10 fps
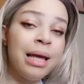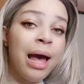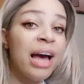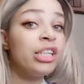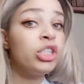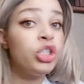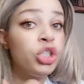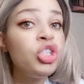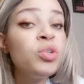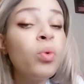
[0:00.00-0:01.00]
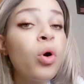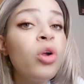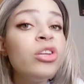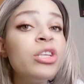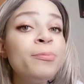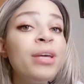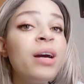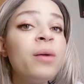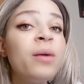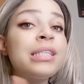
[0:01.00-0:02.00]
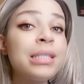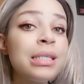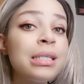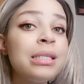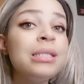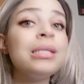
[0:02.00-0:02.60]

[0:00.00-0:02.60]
and G will always pair with C